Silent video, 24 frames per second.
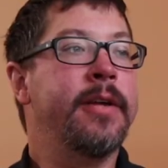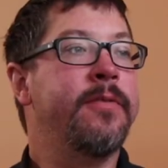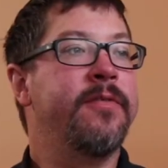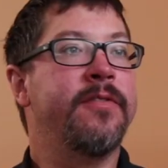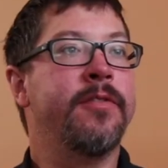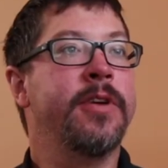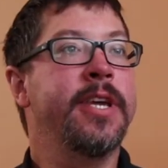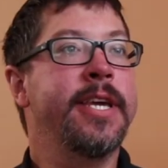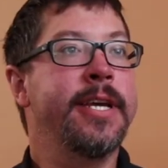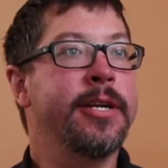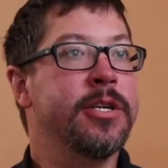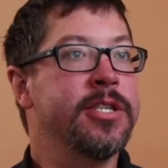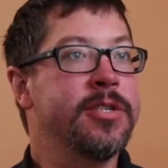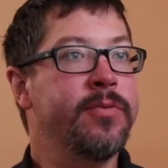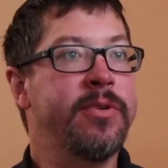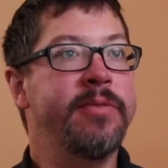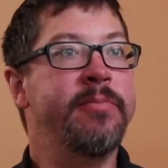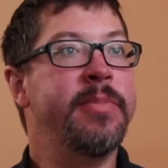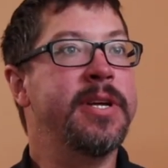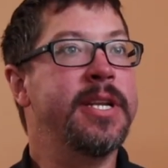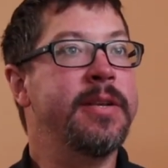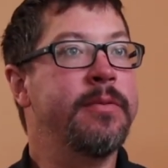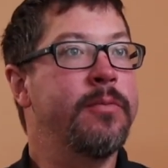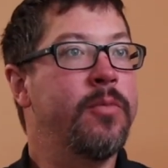And for years, we've
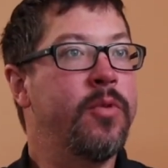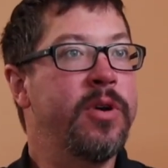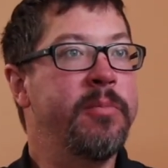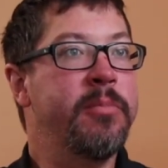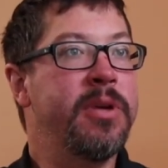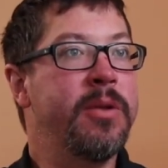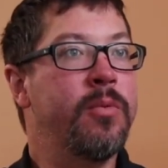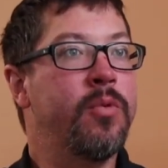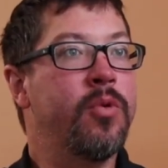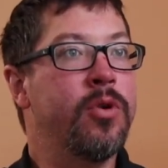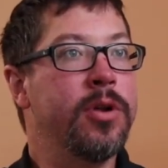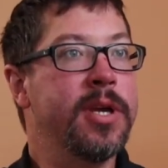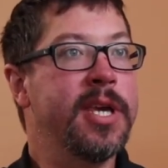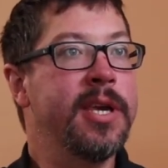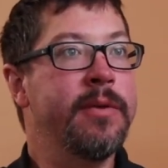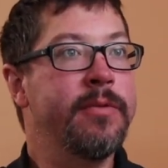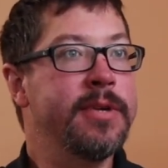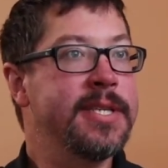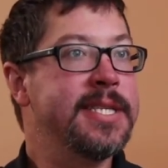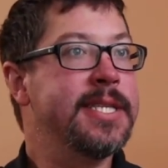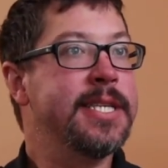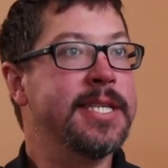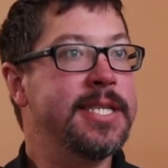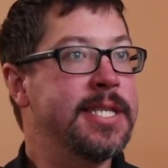been working
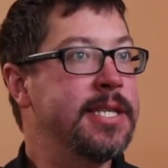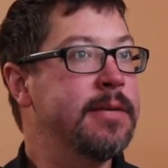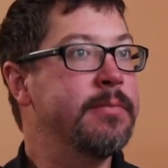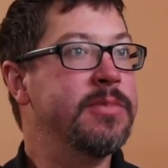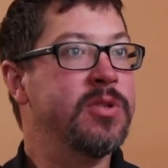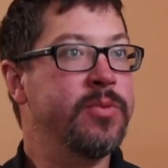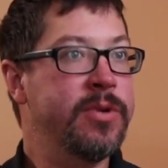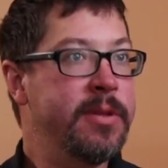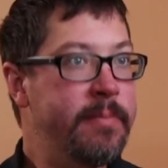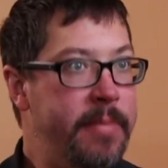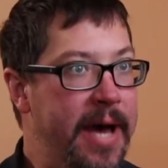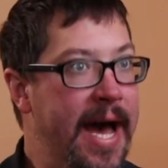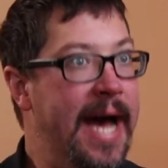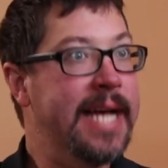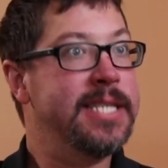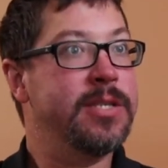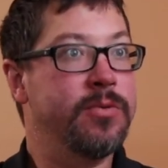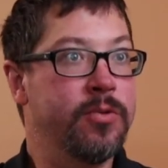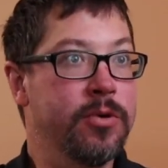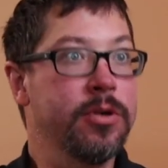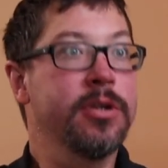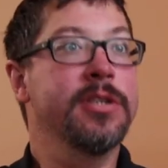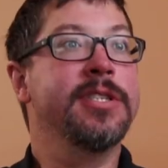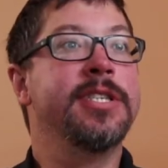with systems with
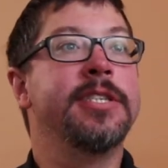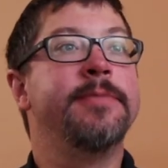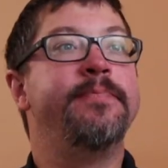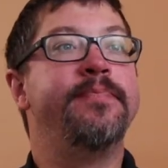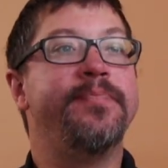passwords,